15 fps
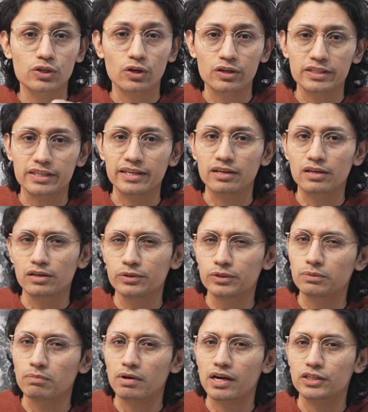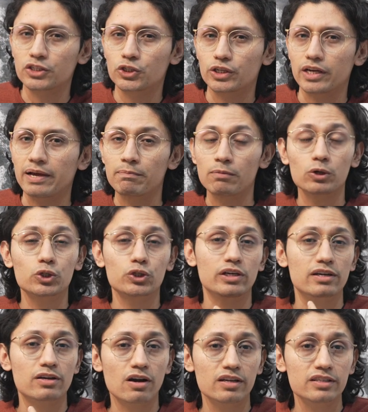don't include much
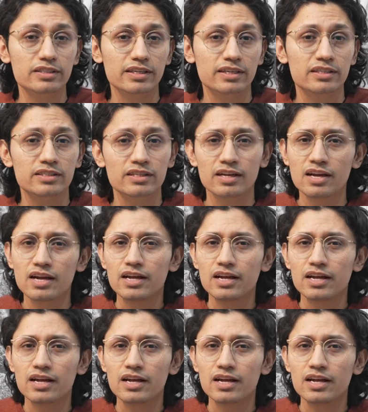emotional content,